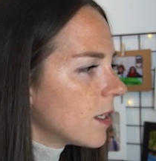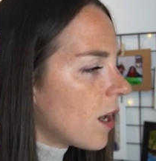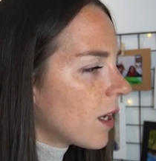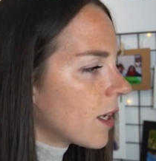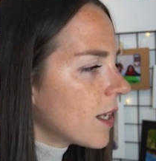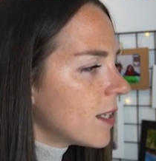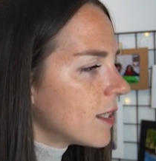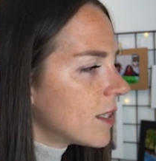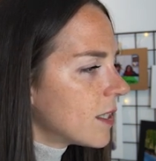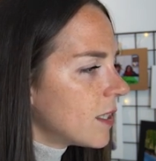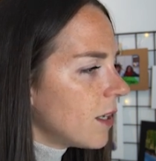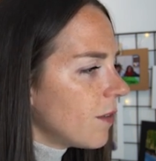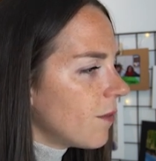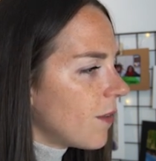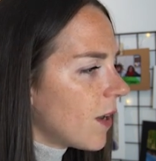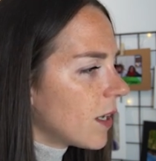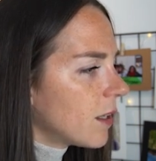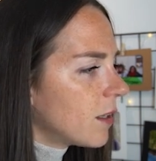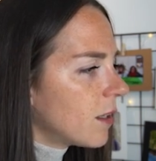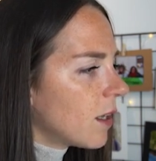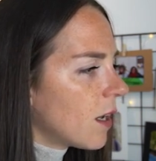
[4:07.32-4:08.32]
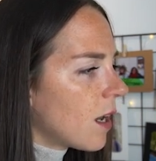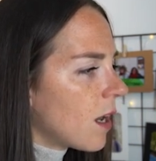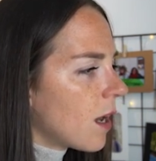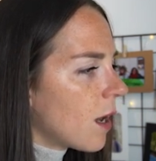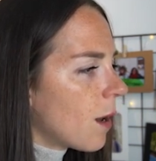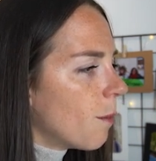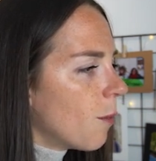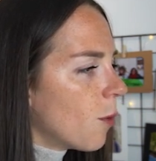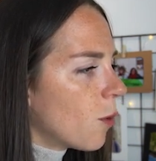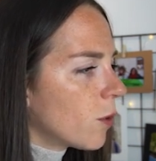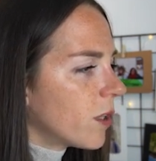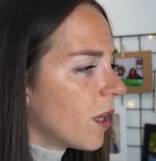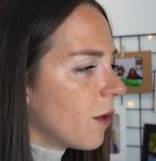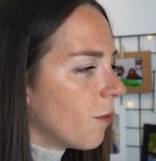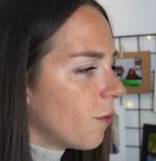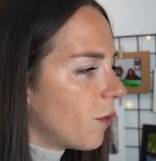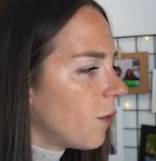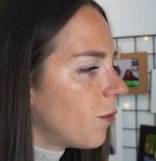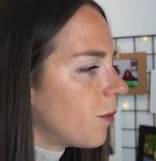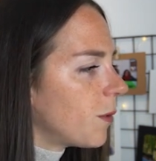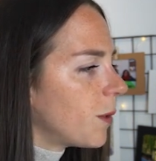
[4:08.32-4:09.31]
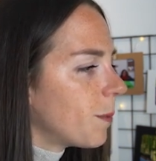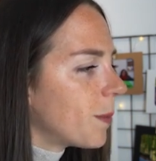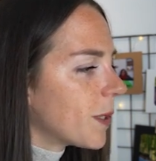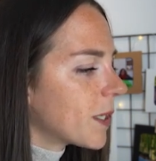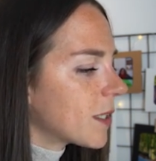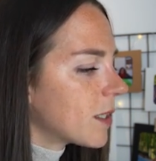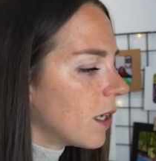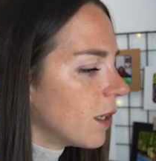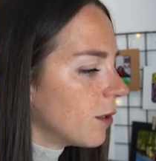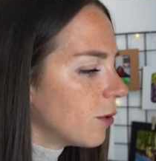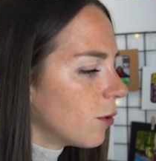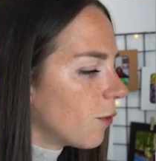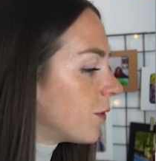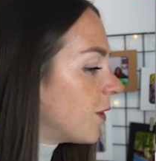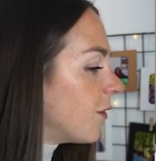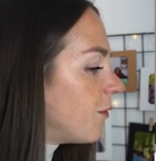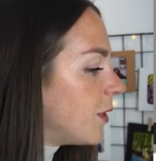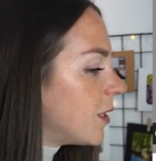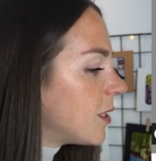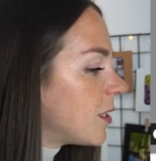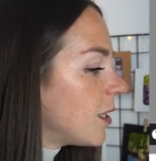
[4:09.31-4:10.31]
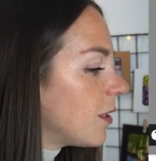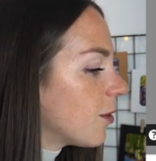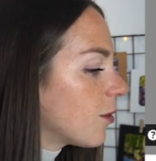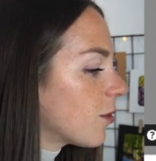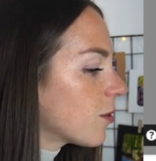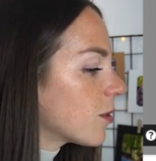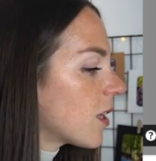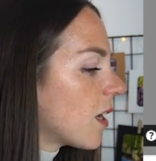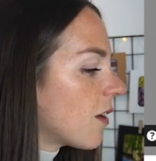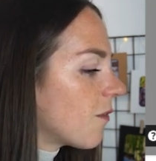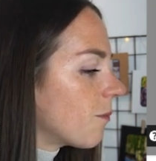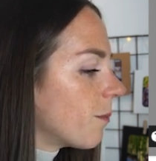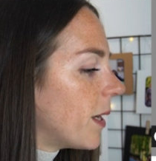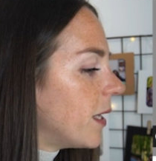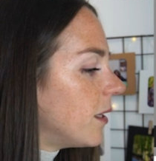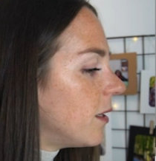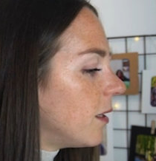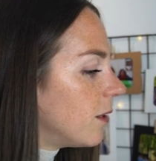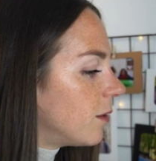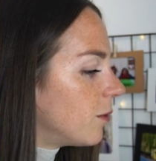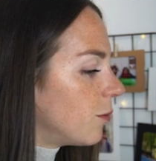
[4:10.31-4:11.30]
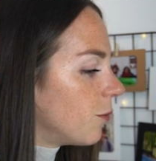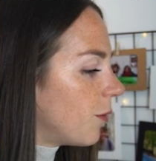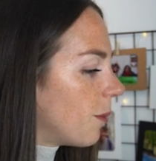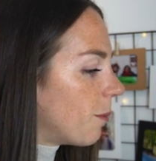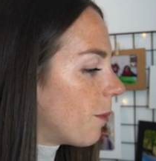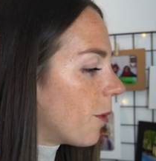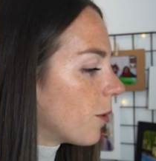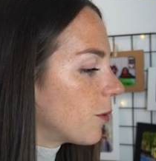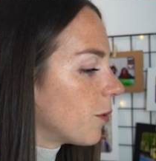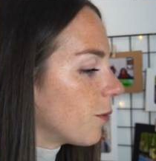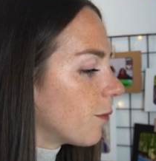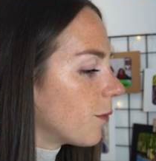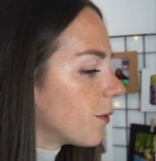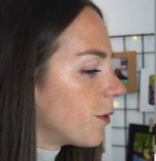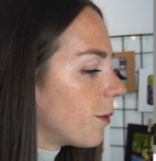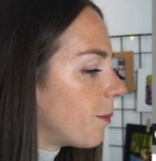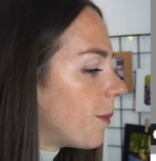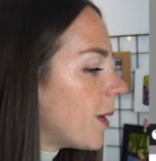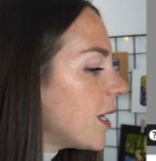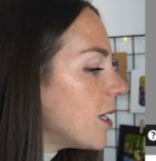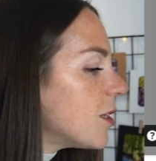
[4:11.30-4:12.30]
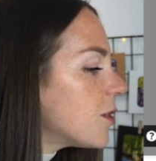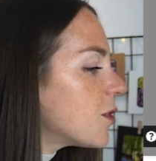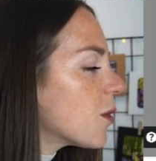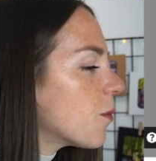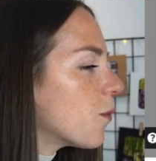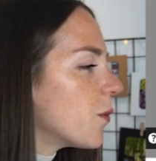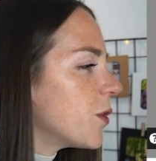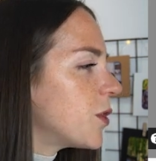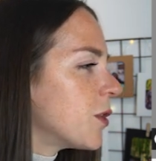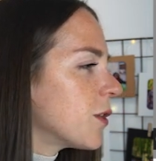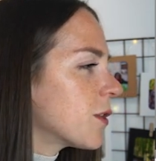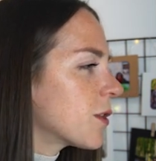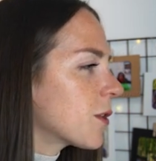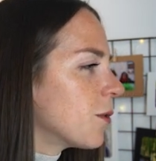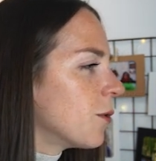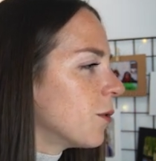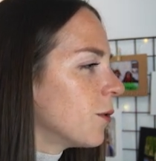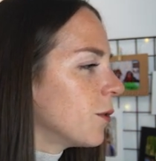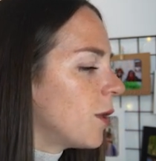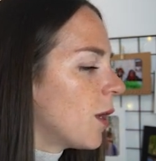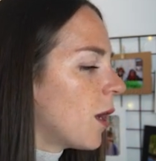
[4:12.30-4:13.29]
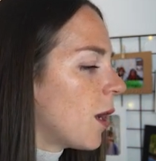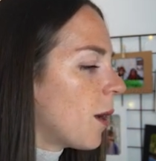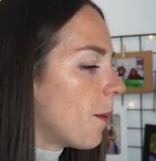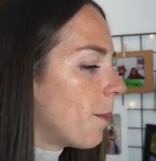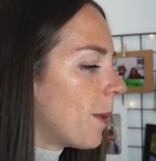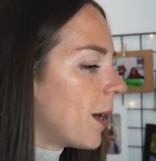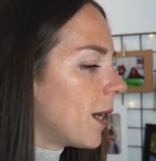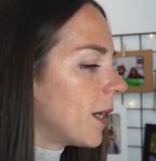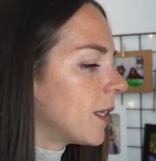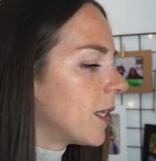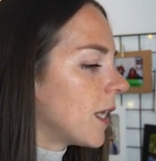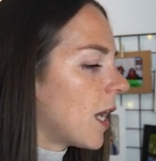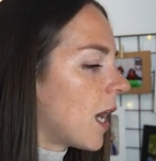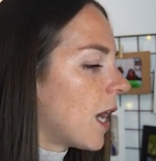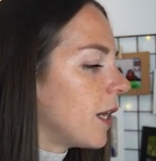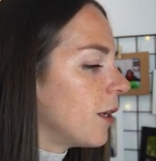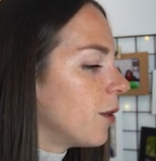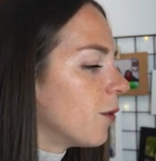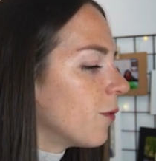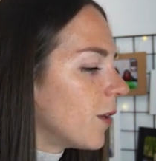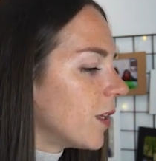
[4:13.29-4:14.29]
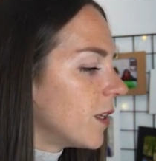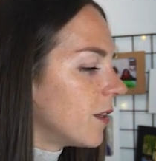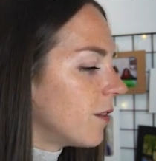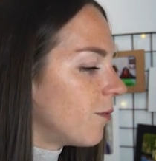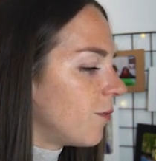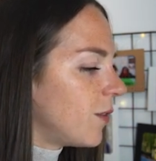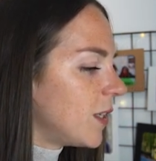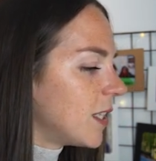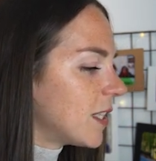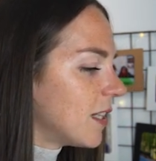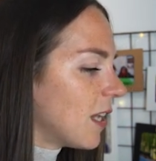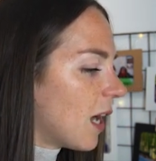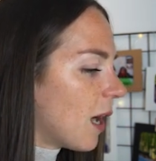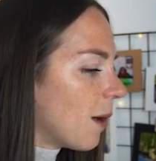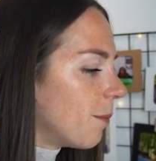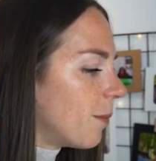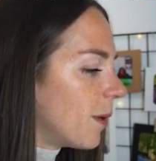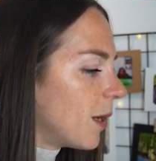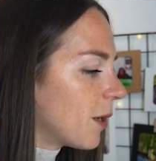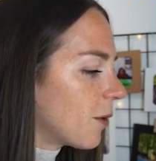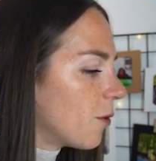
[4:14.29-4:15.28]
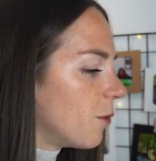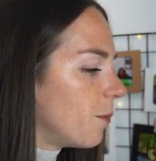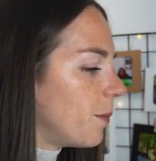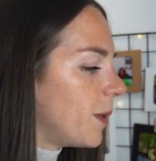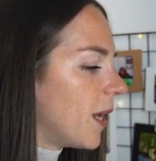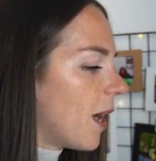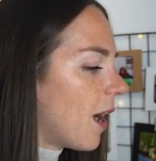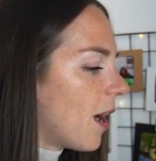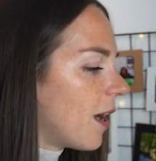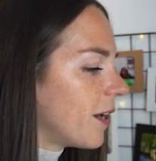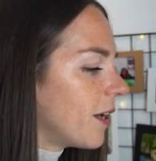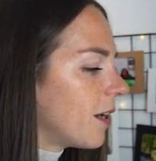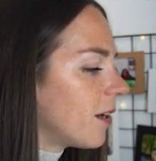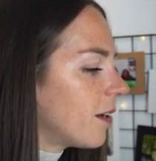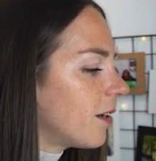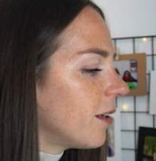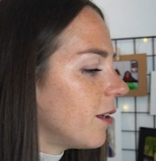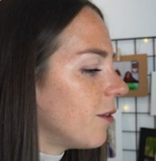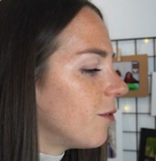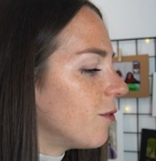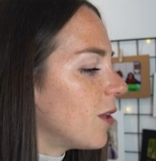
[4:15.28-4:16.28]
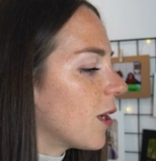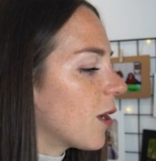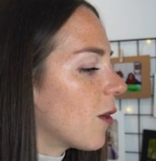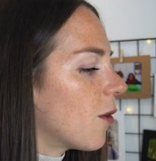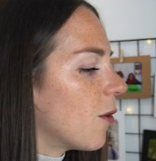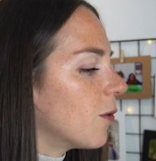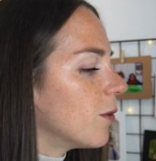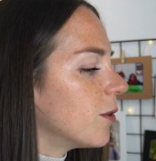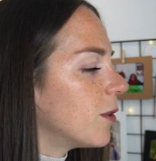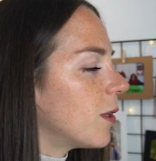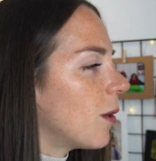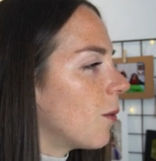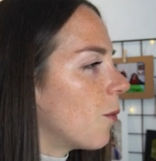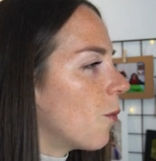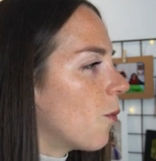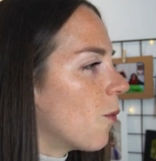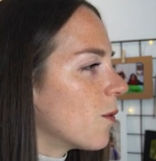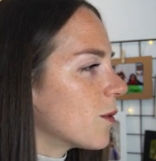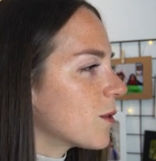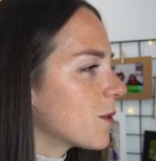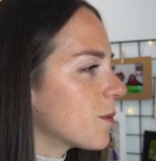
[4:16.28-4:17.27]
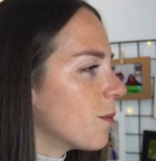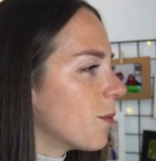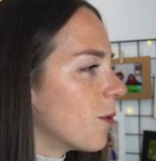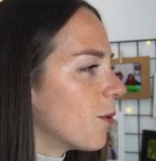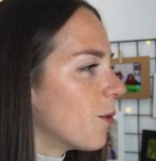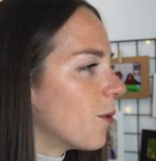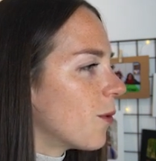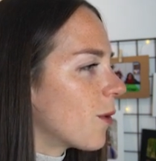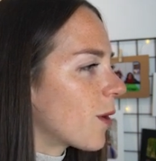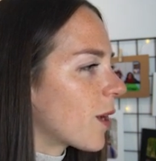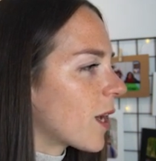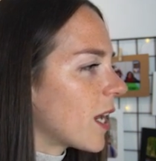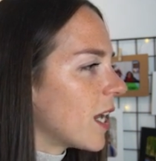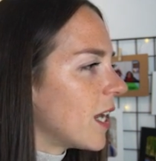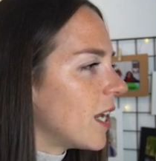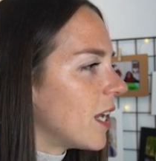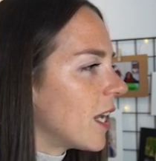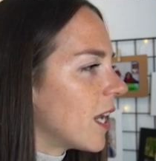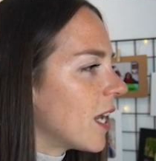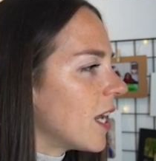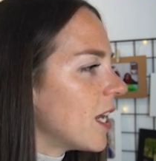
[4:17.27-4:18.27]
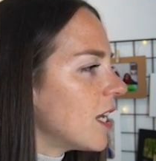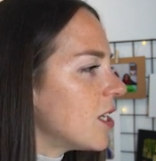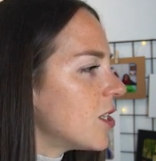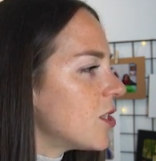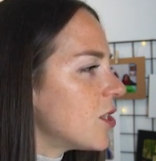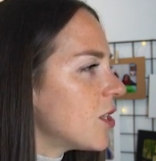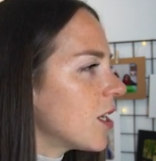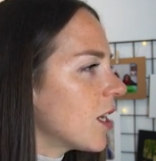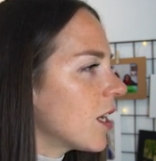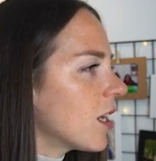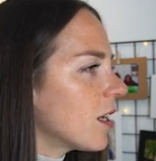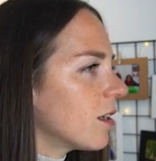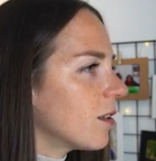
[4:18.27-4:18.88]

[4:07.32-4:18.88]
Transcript: I can see that uh, more than 50% of the visitors have made it to the bottom of the page, which is good, uh, but I know that this number could be higher if the content was more engaging.